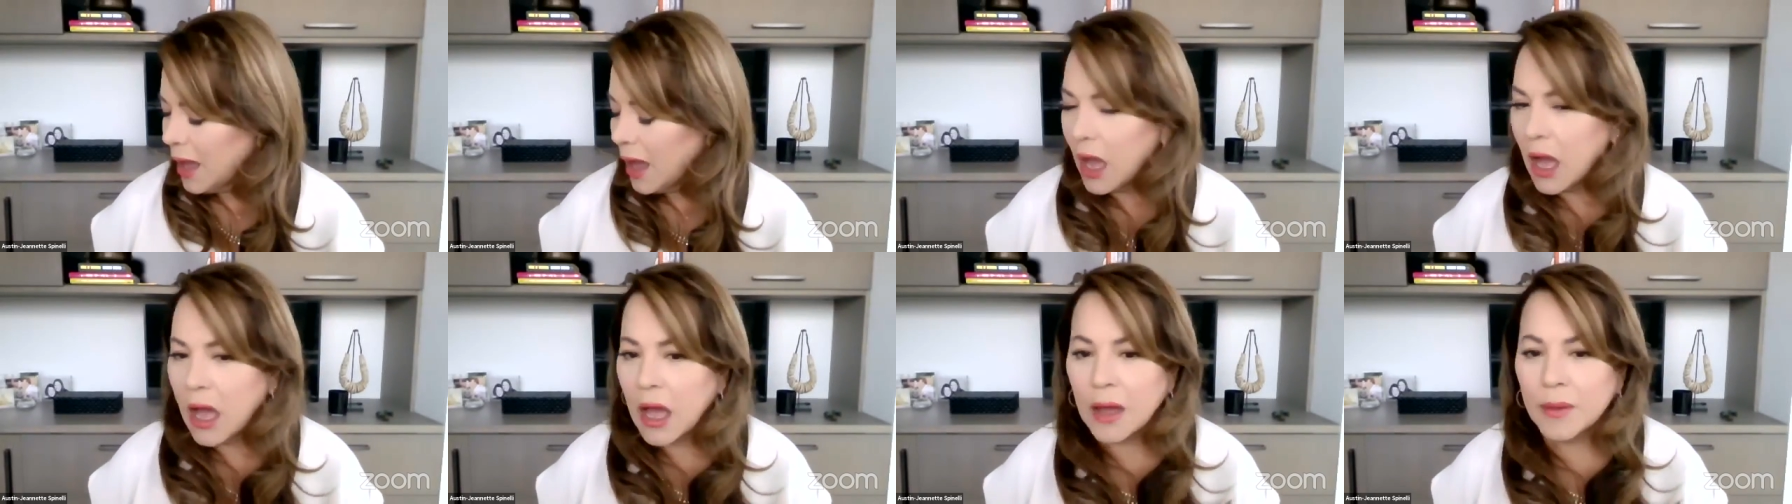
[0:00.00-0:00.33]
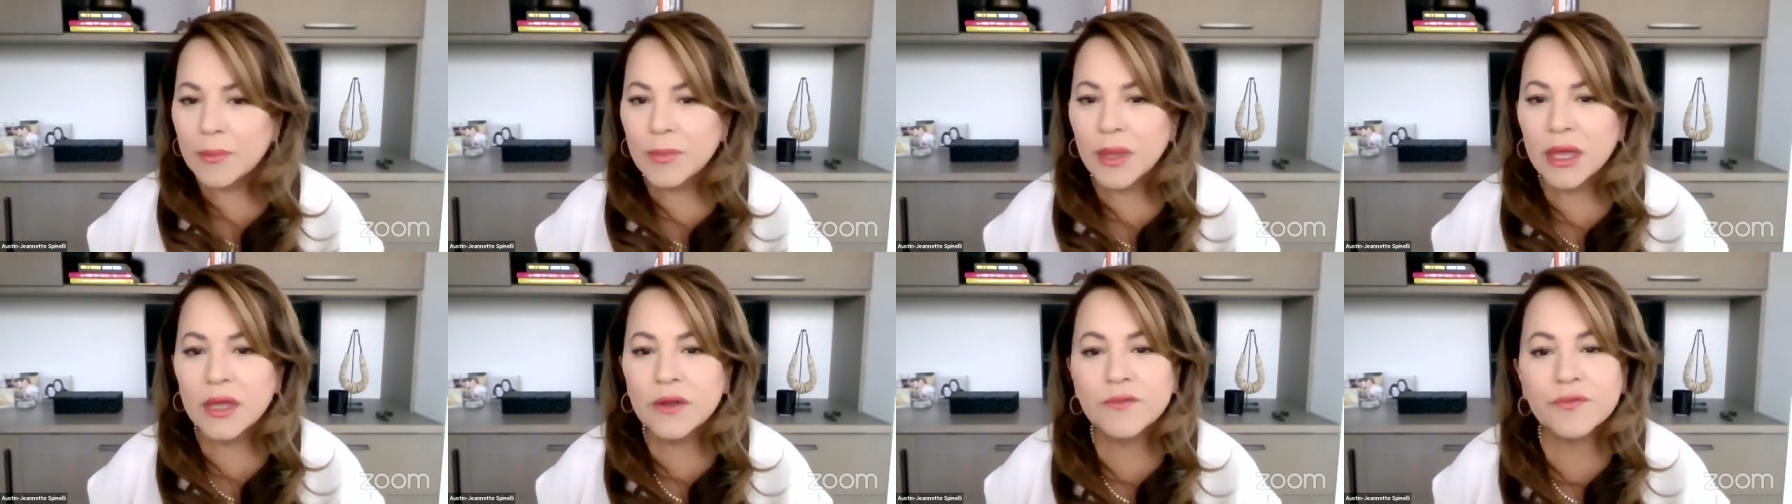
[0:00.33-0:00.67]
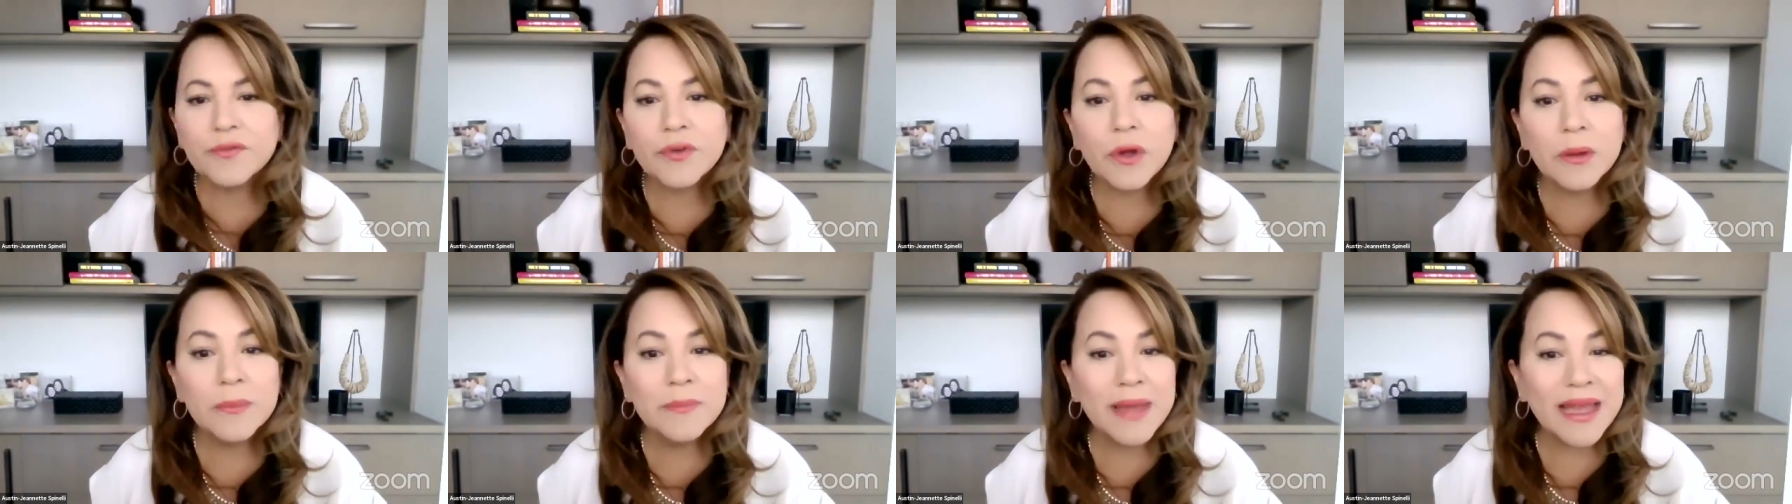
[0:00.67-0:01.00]
You're
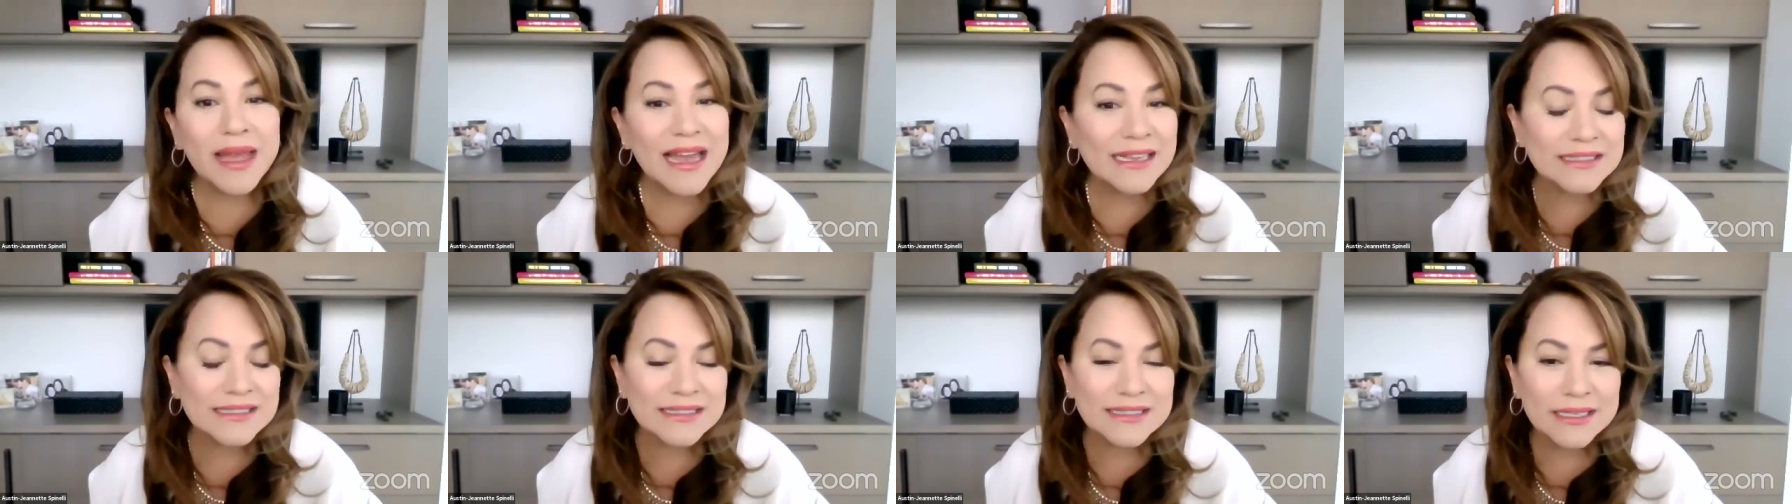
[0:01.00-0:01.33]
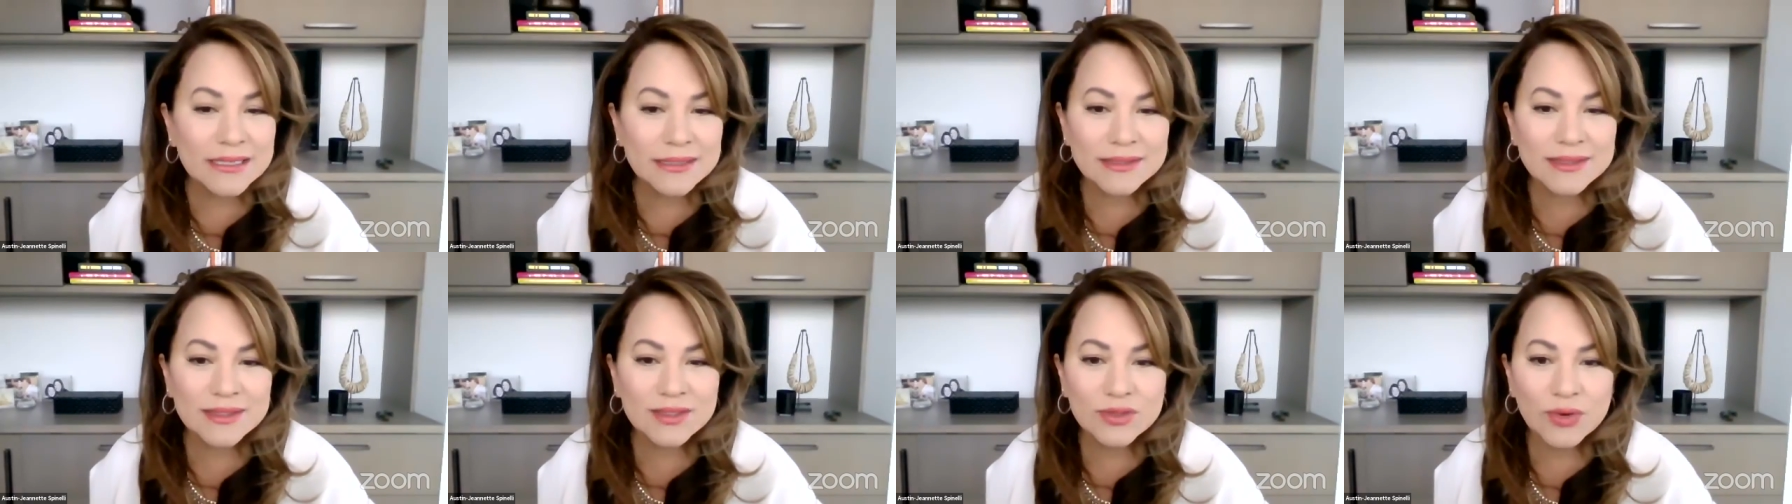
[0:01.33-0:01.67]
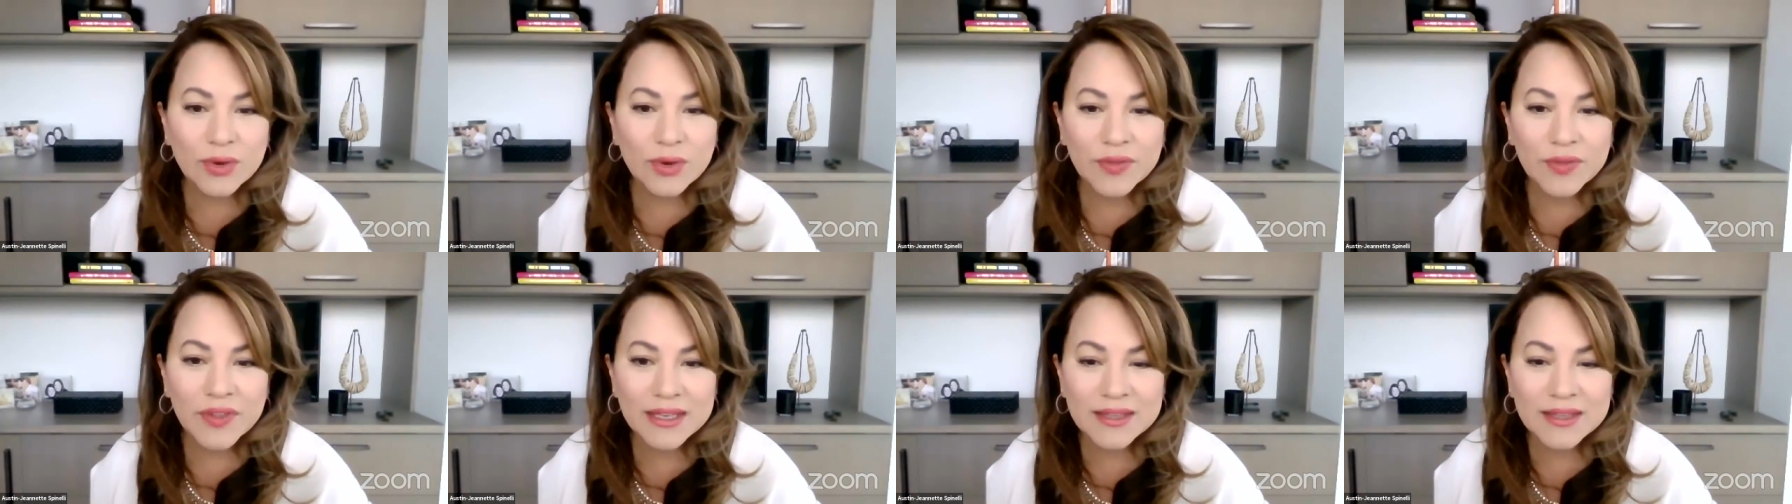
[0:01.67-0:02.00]
from Essex,
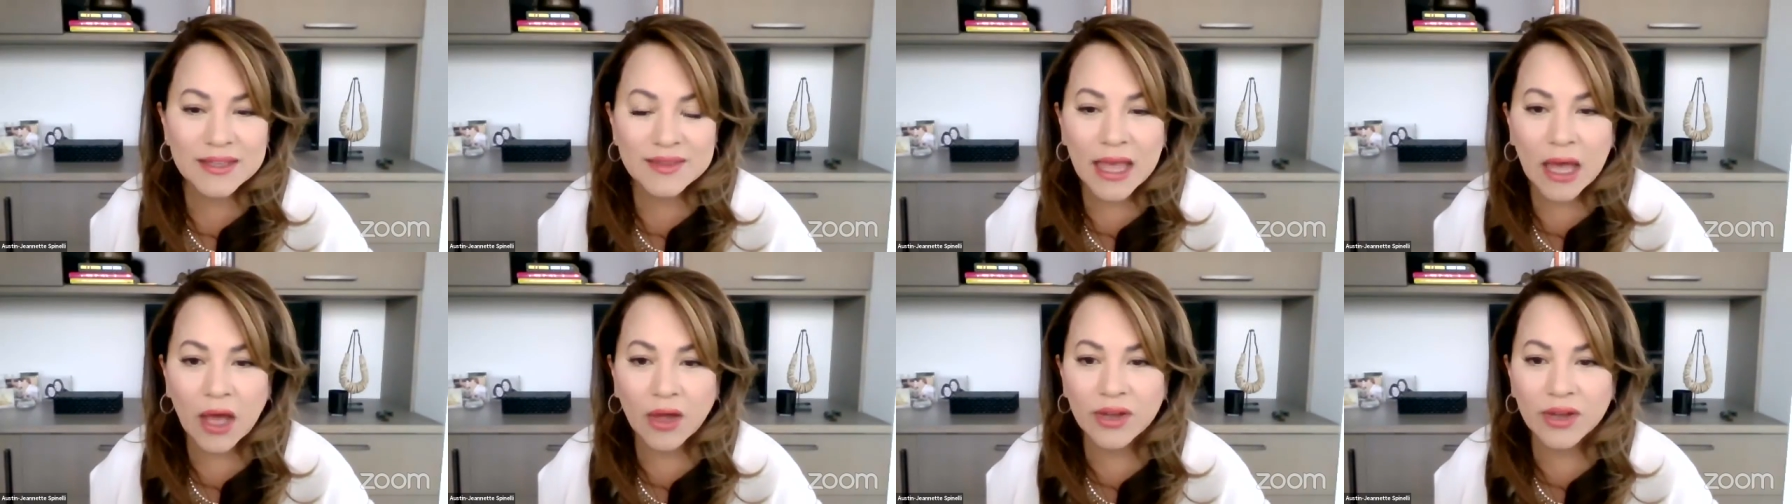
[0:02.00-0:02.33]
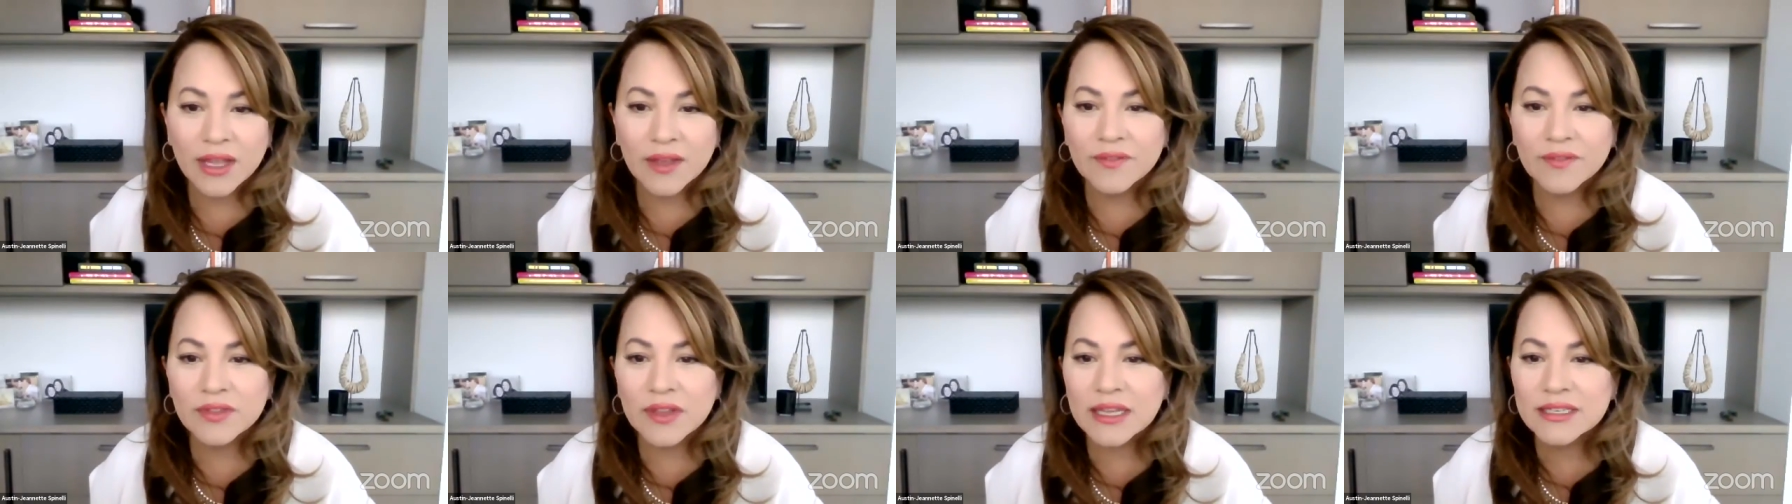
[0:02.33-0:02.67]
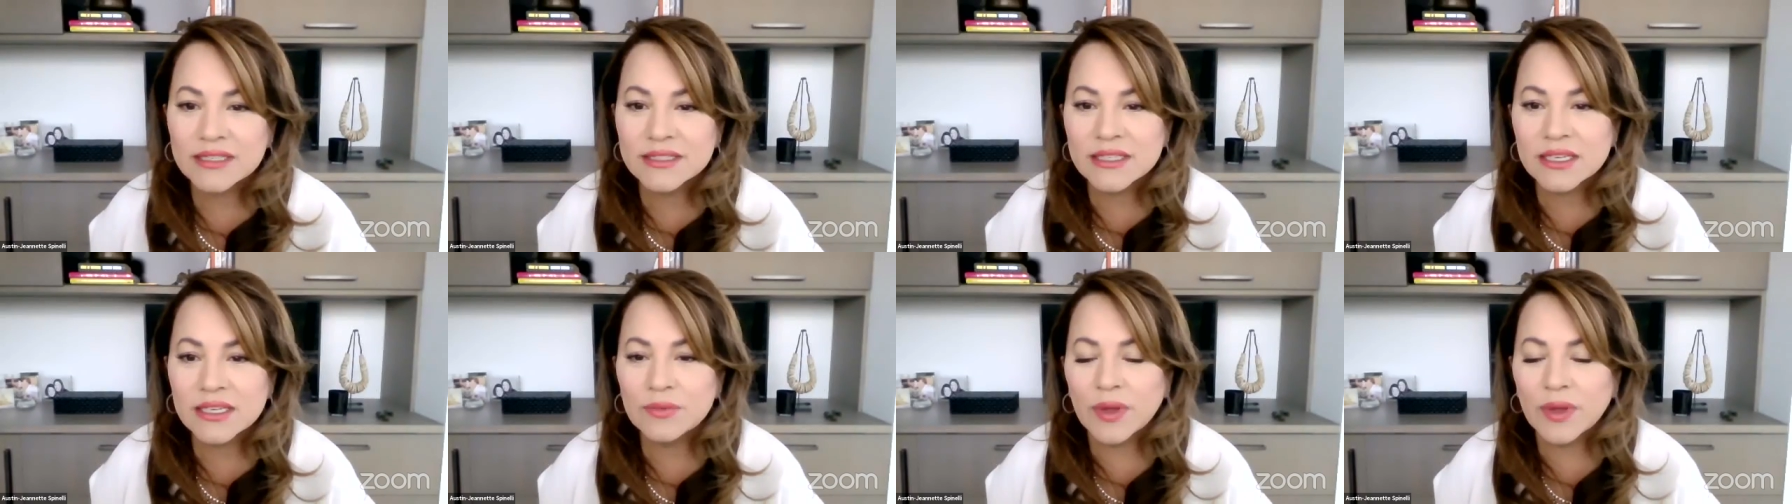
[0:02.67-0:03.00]
Northeast County of
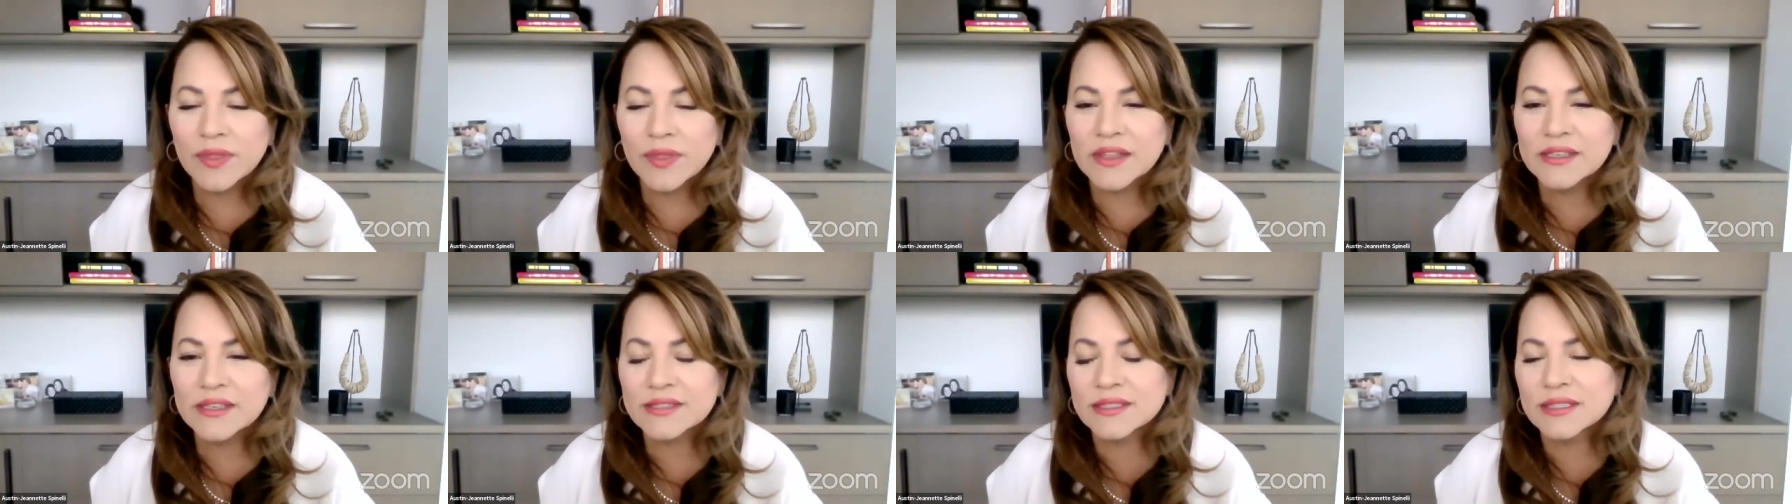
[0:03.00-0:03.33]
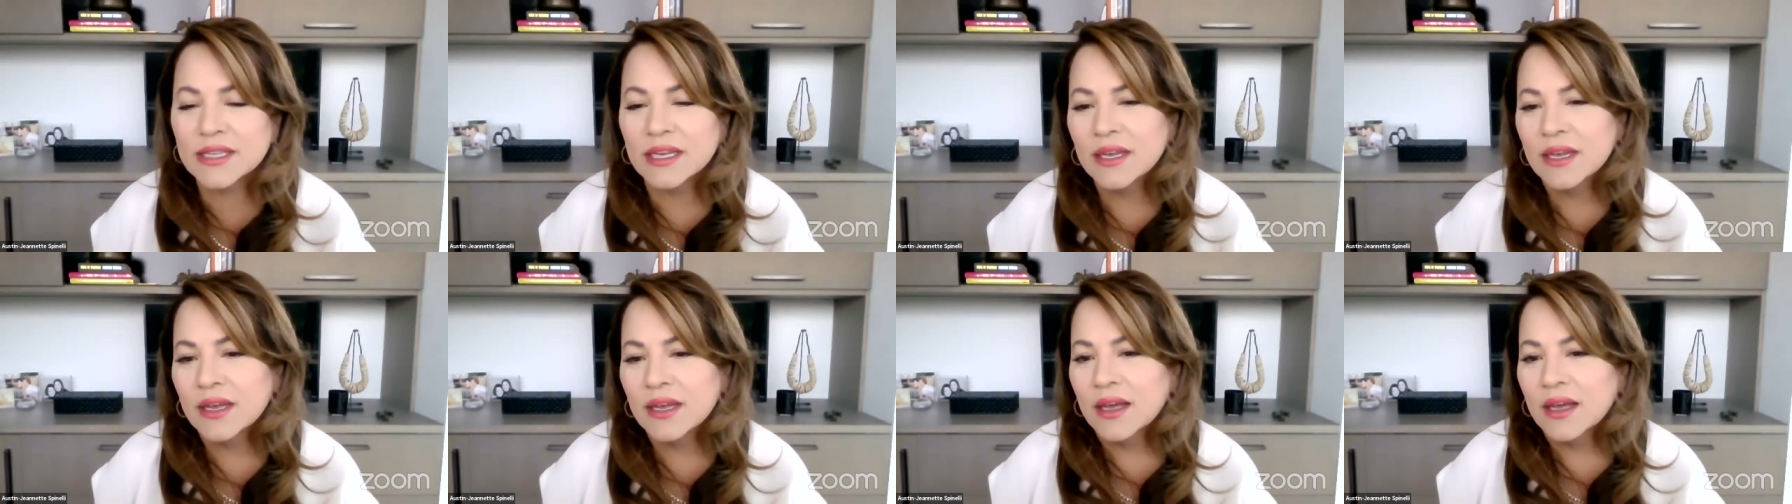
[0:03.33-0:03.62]
London, with its